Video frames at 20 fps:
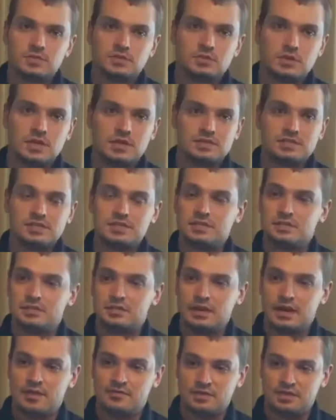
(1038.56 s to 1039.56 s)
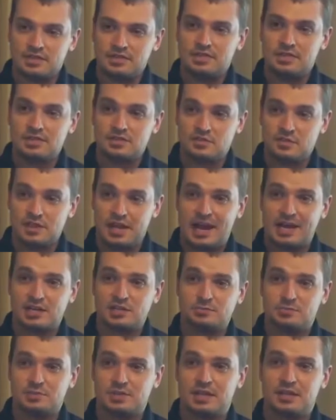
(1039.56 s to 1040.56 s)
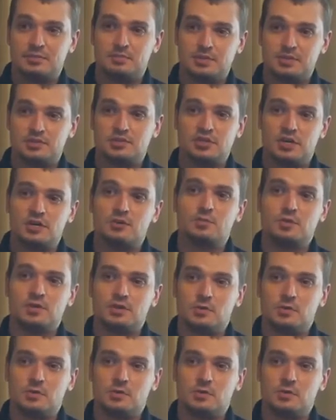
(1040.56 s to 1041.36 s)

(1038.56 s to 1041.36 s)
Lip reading: So have the details of the action plan been shared with